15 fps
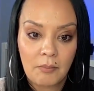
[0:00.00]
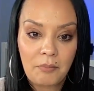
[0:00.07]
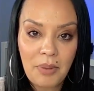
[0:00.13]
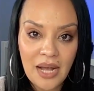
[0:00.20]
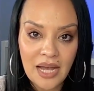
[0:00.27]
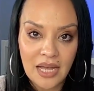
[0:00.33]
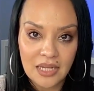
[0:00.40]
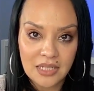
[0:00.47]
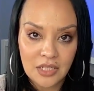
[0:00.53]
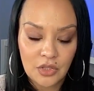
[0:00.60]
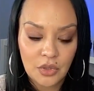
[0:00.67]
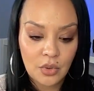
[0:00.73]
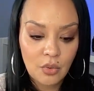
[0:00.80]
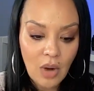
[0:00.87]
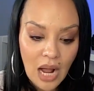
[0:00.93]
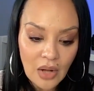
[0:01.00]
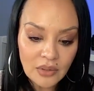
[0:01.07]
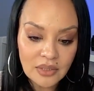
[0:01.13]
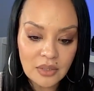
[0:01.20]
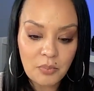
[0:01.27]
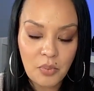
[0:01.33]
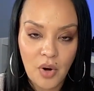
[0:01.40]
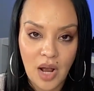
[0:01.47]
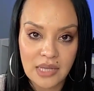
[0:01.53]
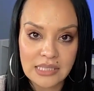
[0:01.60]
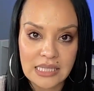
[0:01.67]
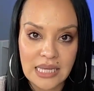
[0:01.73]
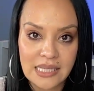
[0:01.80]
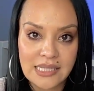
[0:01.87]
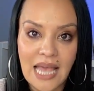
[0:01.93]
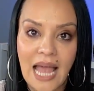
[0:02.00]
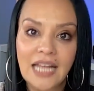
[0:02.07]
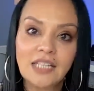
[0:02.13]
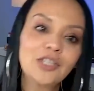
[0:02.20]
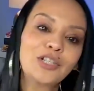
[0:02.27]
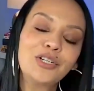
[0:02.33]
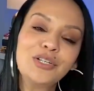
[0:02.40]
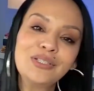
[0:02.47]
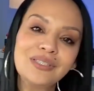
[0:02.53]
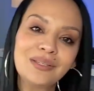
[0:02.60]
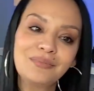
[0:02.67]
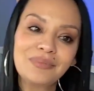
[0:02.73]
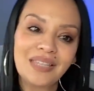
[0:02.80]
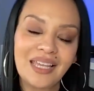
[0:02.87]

But throughout the process, I learned some